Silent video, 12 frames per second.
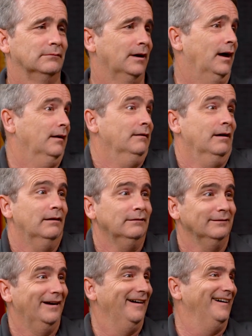I don't know.
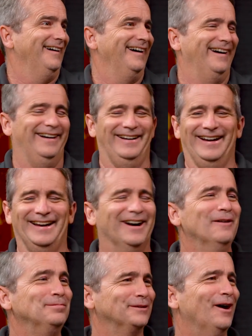I
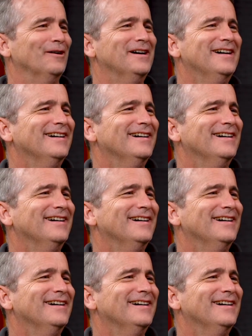hope so.